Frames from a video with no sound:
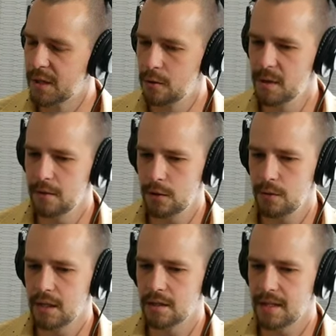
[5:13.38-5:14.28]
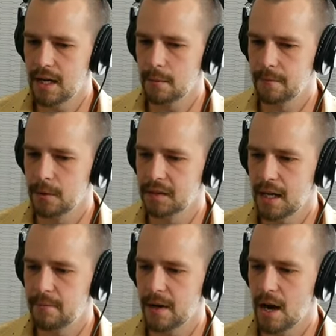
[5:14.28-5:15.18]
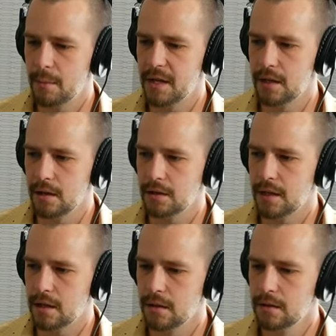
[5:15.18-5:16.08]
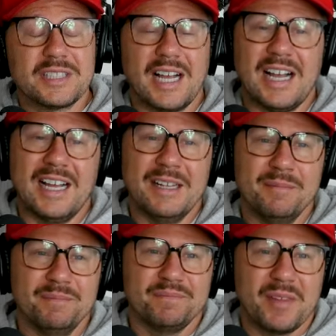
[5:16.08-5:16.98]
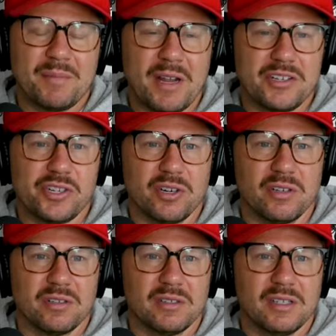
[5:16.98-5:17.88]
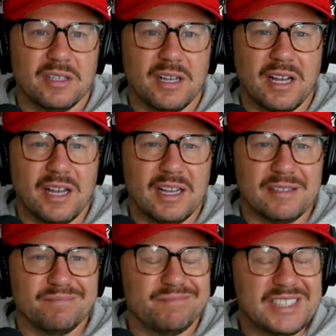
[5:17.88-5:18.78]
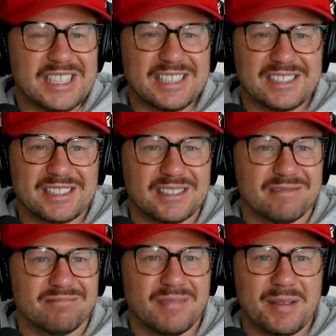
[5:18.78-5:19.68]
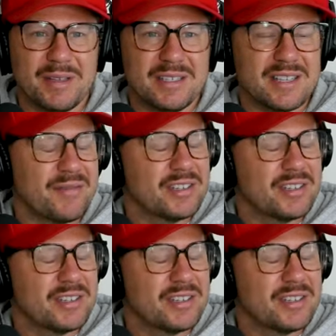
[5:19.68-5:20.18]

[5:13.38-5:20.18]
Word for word: but you've been doing stand up full time for how many years now? time? I'm not sure. Uh, six. Maybe seven